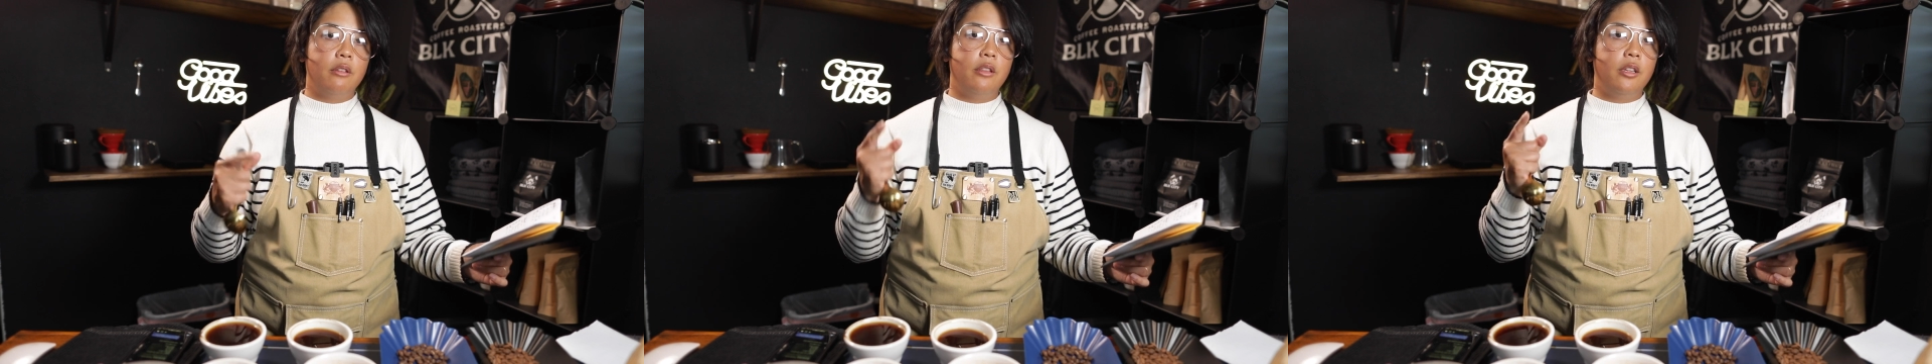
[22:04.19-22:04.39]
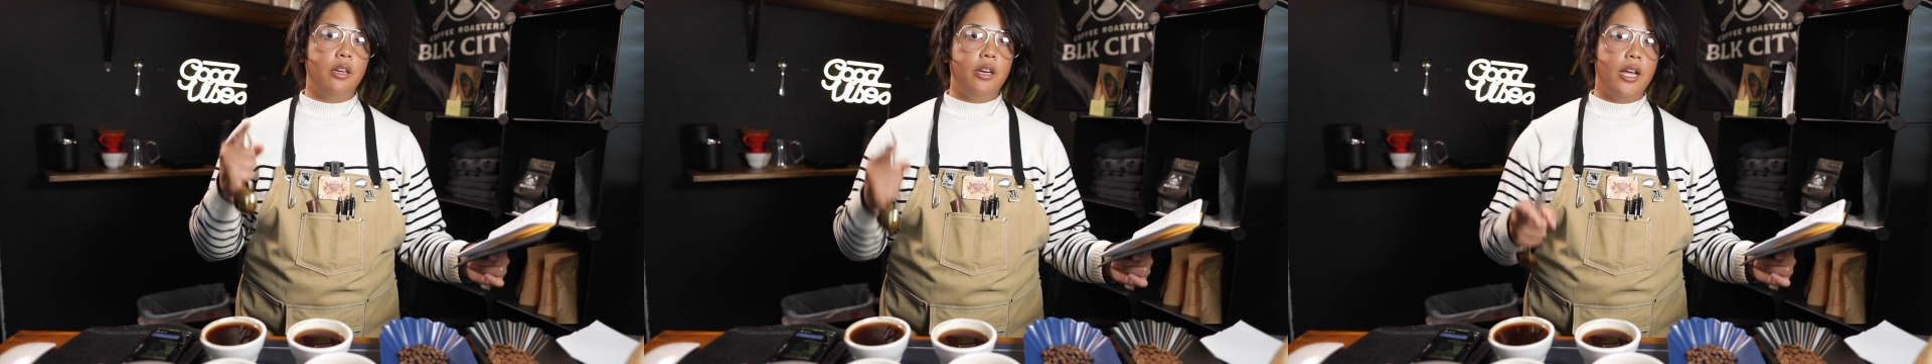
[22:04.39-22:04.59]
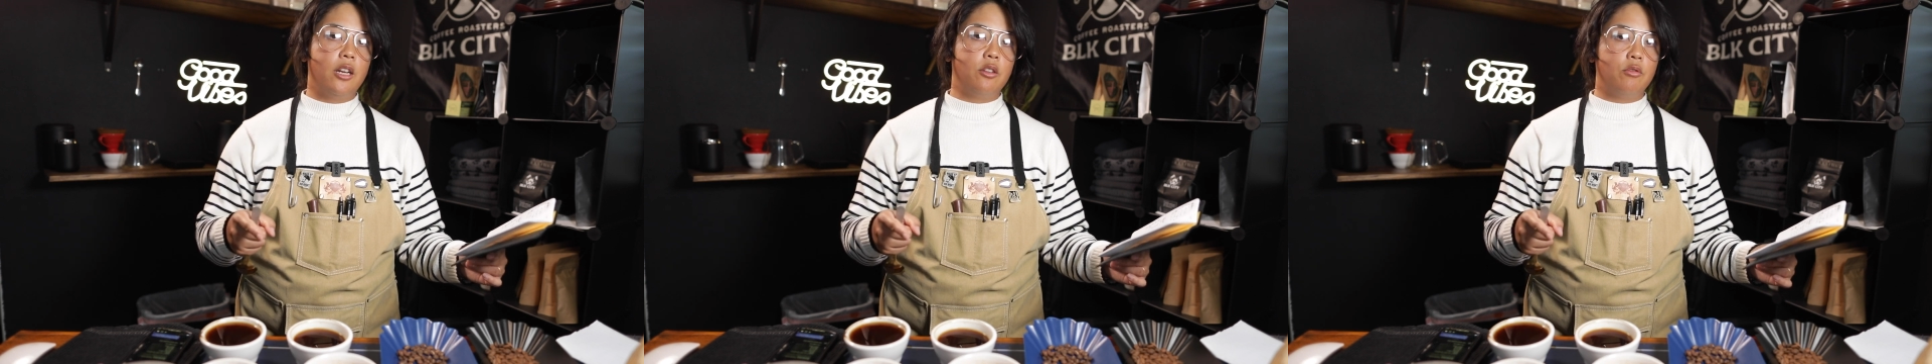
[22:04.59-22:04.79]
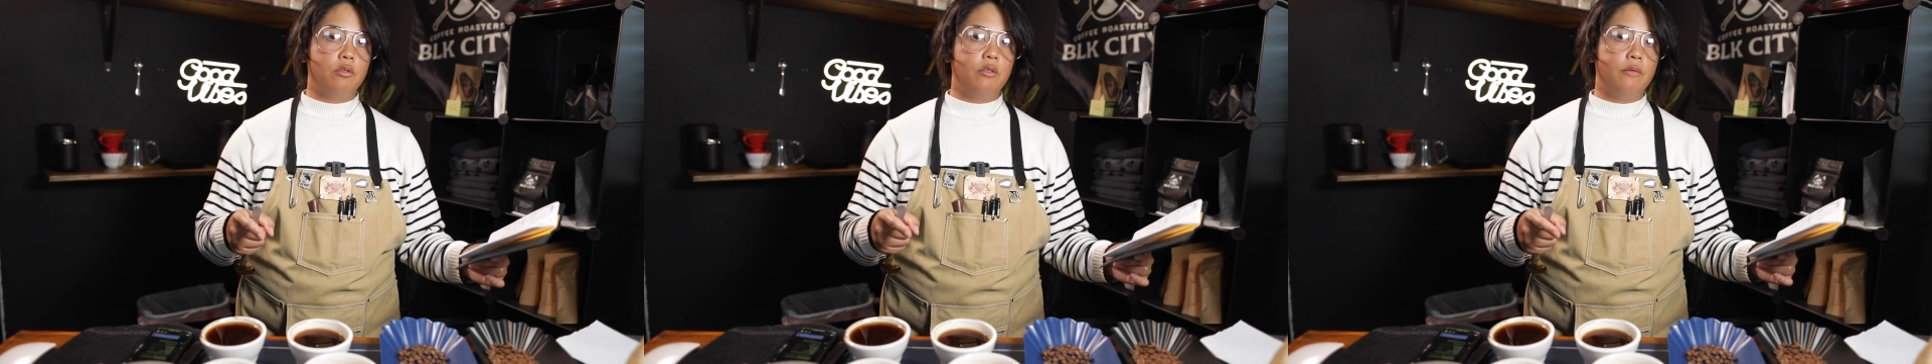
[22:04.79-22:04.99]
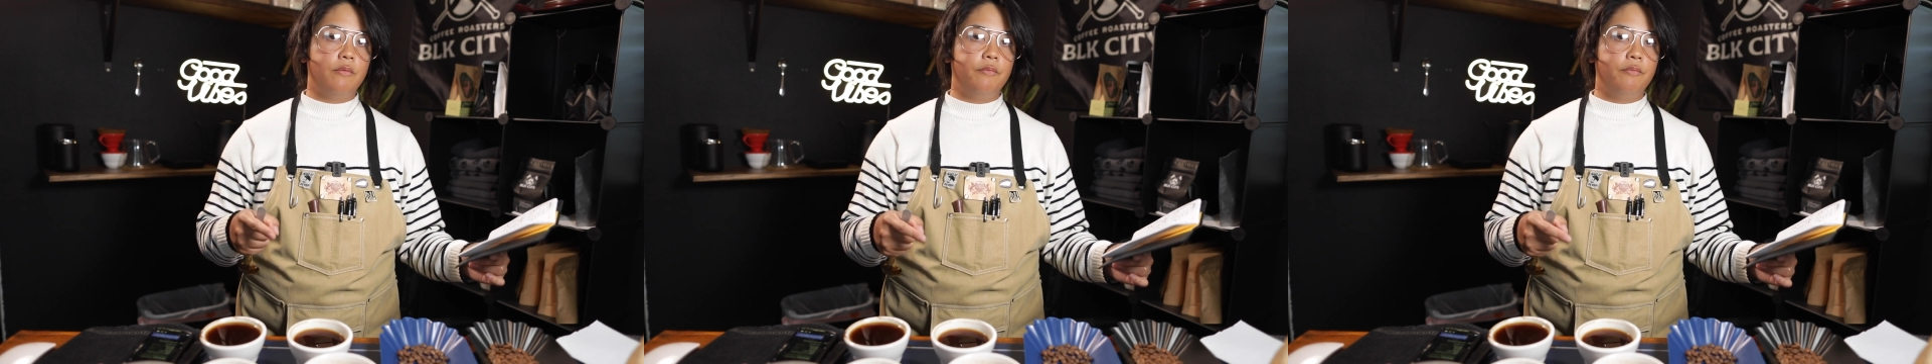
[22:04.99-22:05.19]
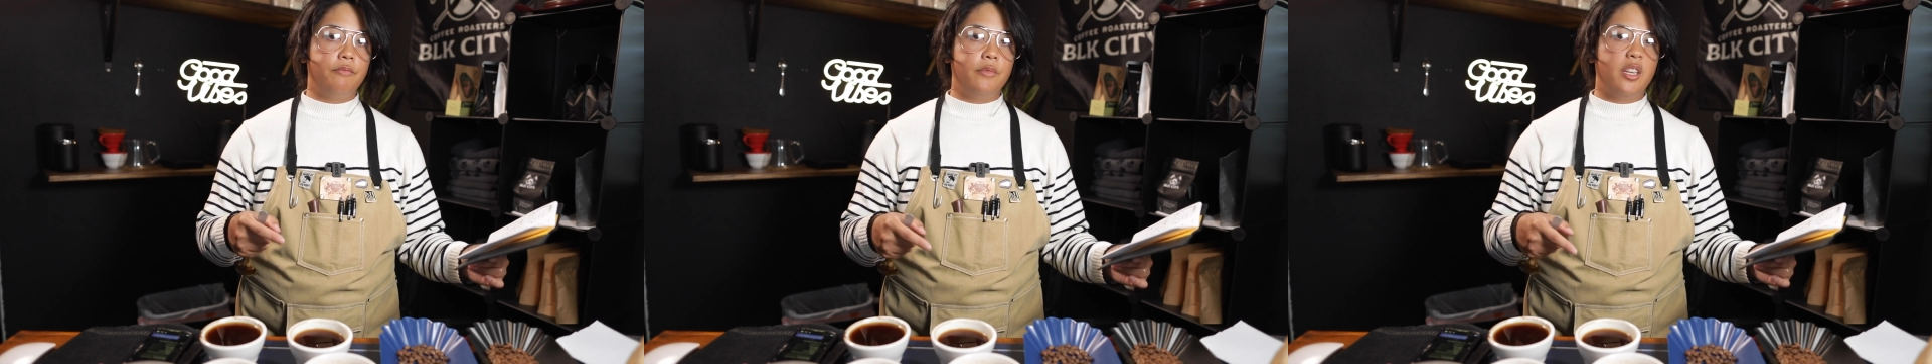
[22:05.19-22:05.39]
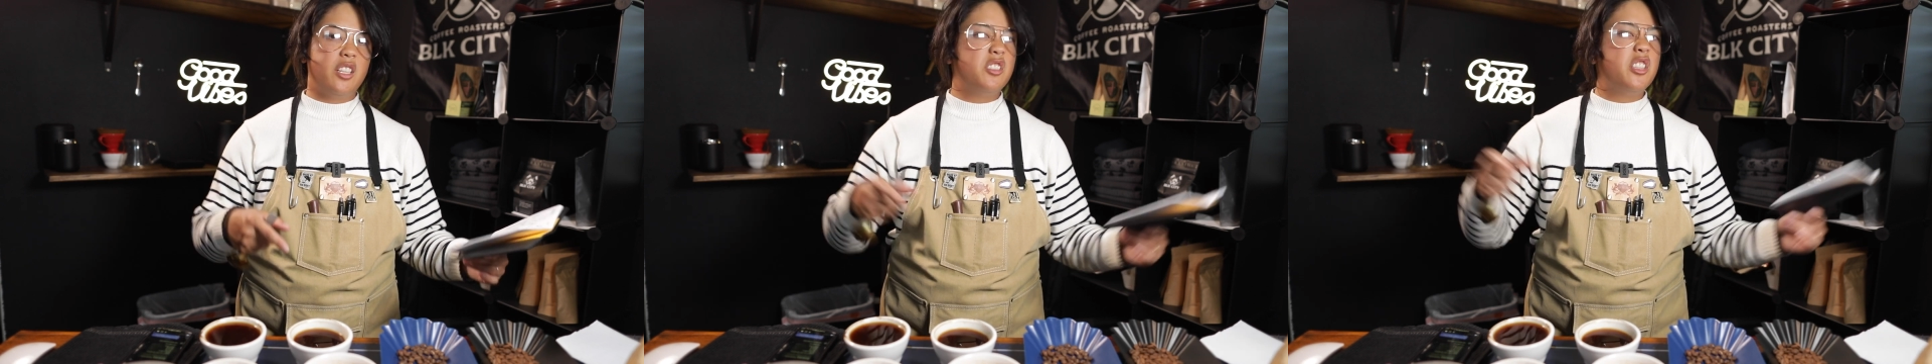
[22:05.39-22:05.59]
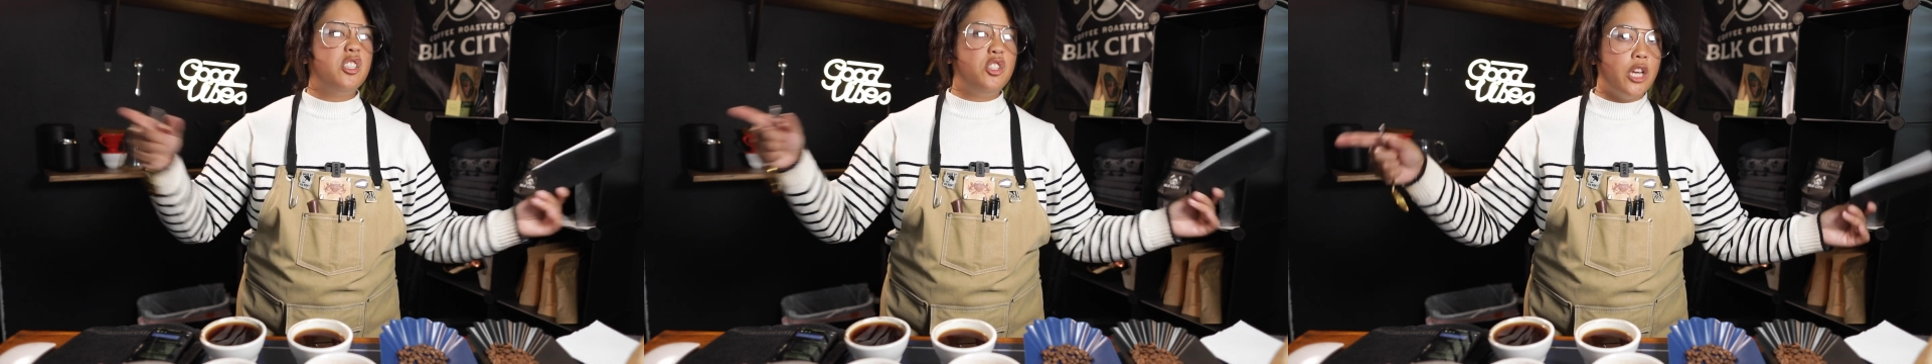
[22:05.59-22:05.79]
than natural.
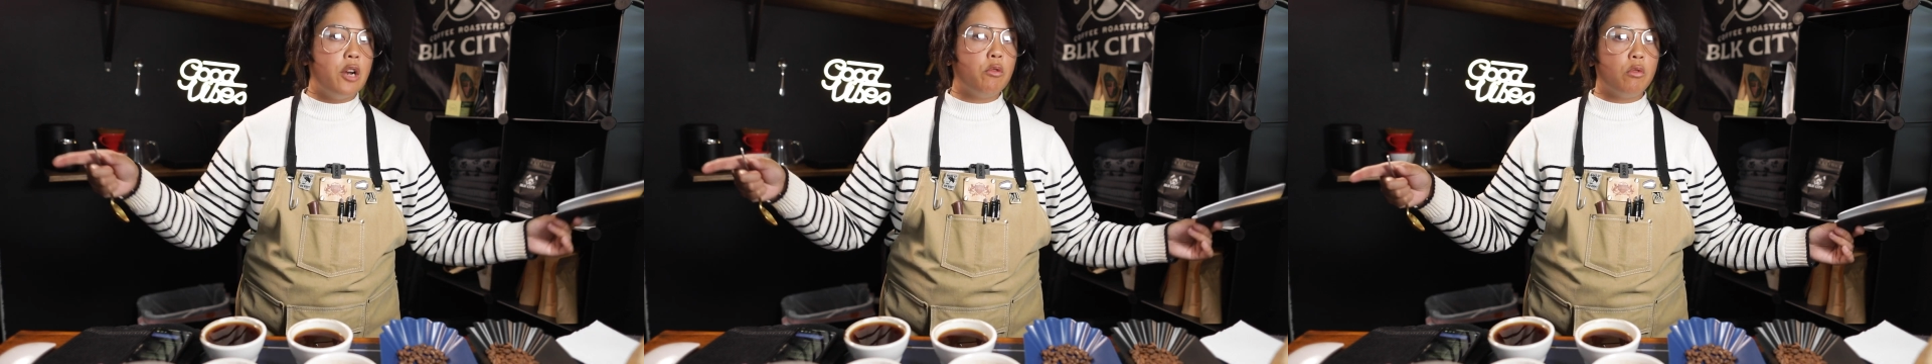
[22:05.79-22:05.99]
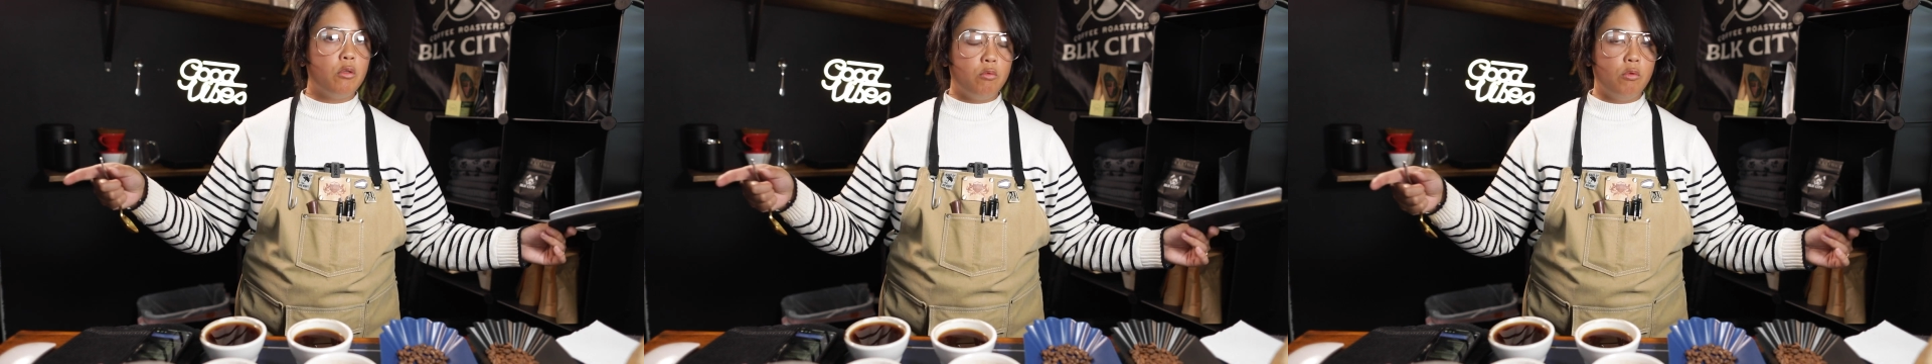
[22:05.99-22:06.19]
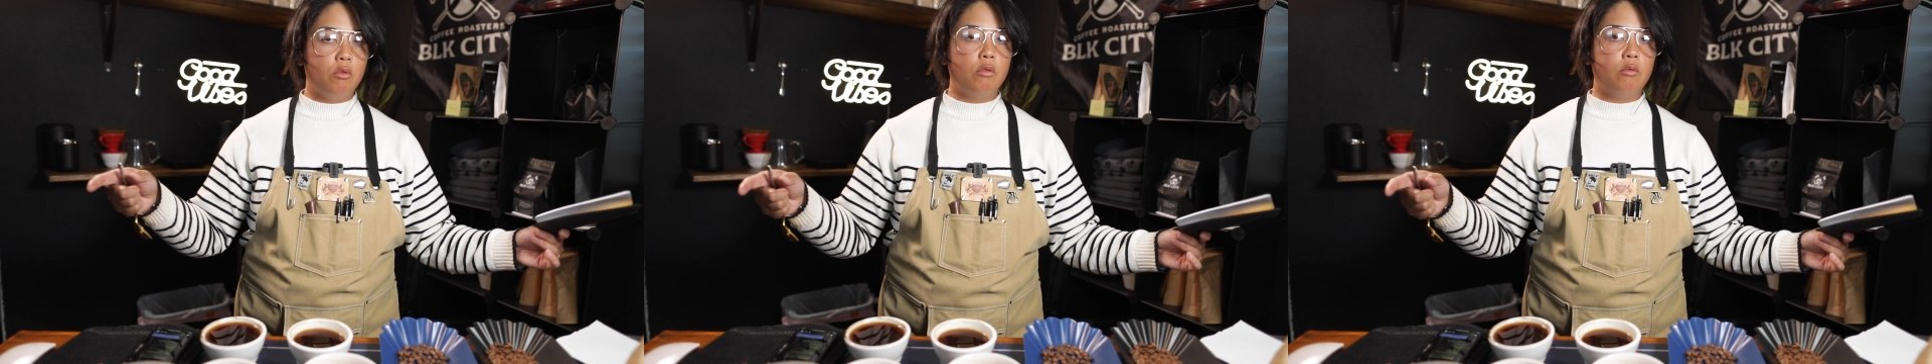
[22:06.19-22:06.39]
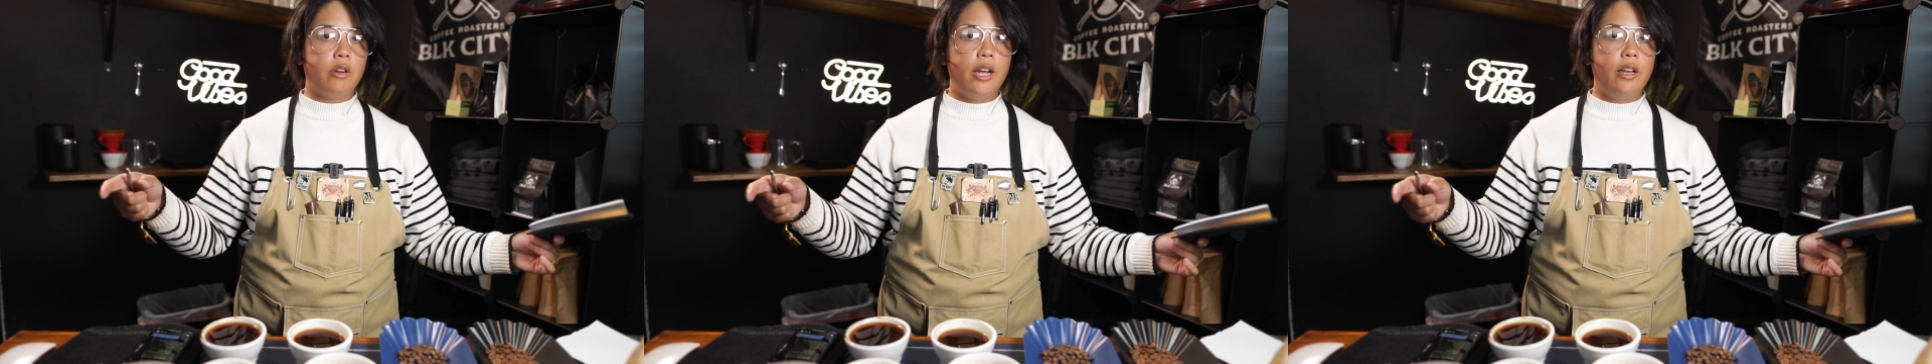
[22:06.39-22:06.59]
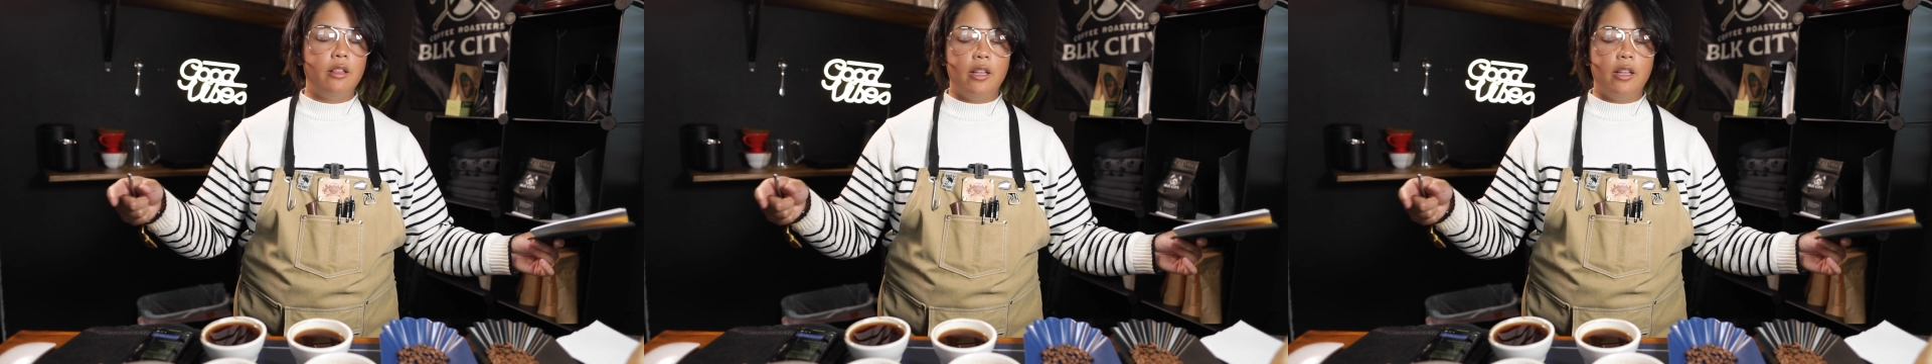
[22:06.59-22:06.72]
That's the general rule, right?